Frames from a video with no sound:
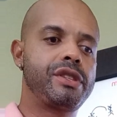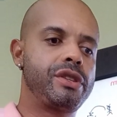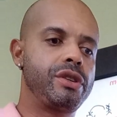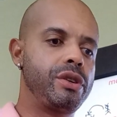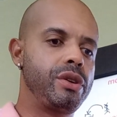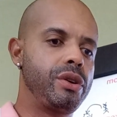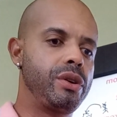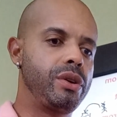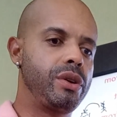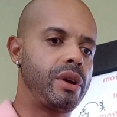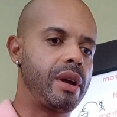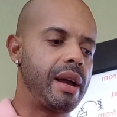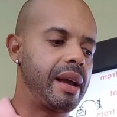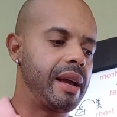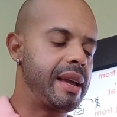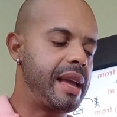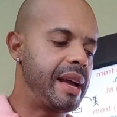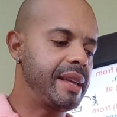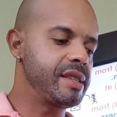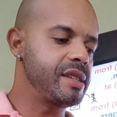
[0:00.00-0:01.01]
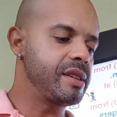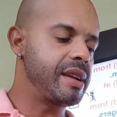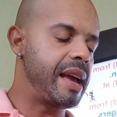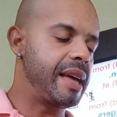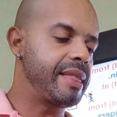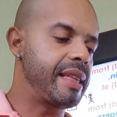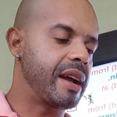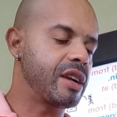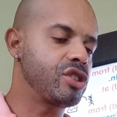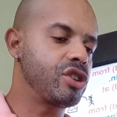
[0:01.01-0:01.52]
to get
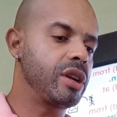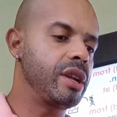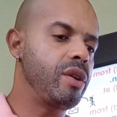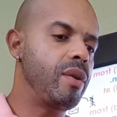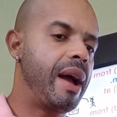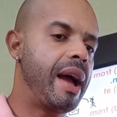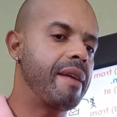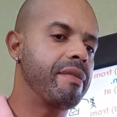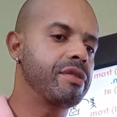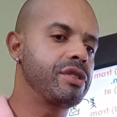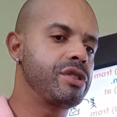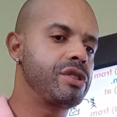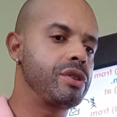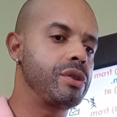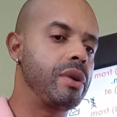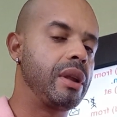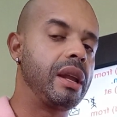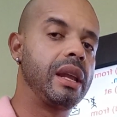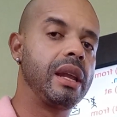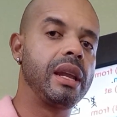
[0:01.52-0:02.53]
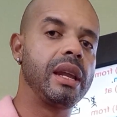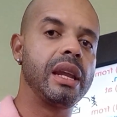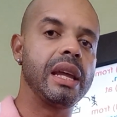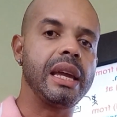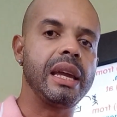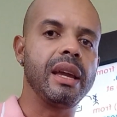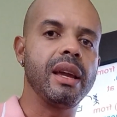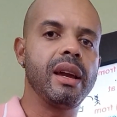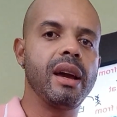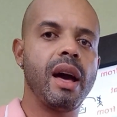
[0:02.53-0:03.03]
together. Actually, you have to
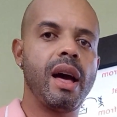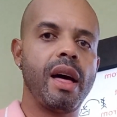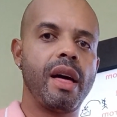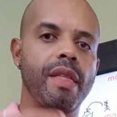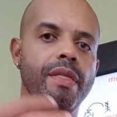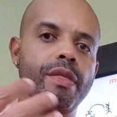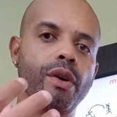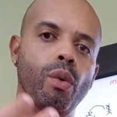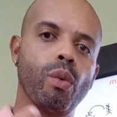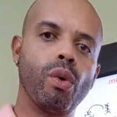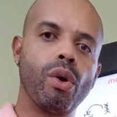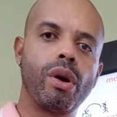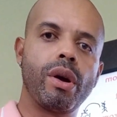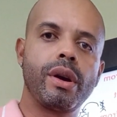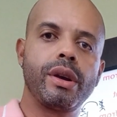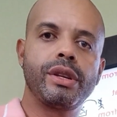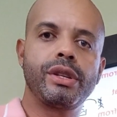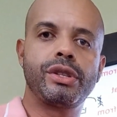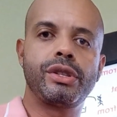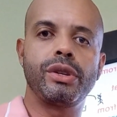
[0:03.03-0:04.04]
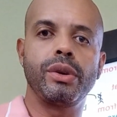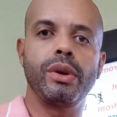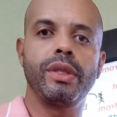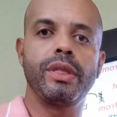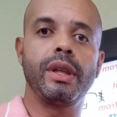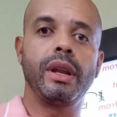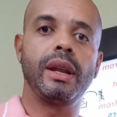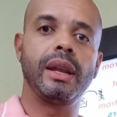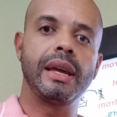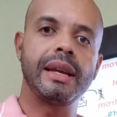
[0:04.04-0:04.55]
link the word to
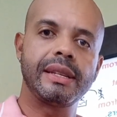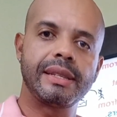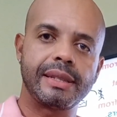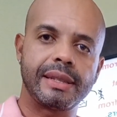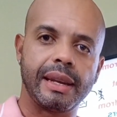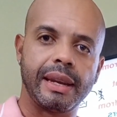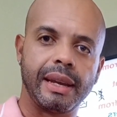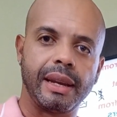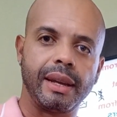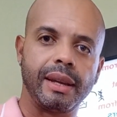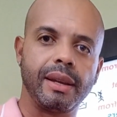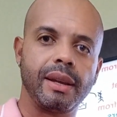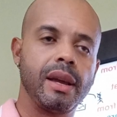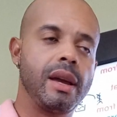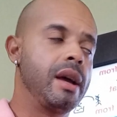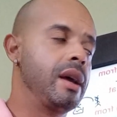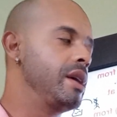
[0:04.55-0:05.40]
the listening.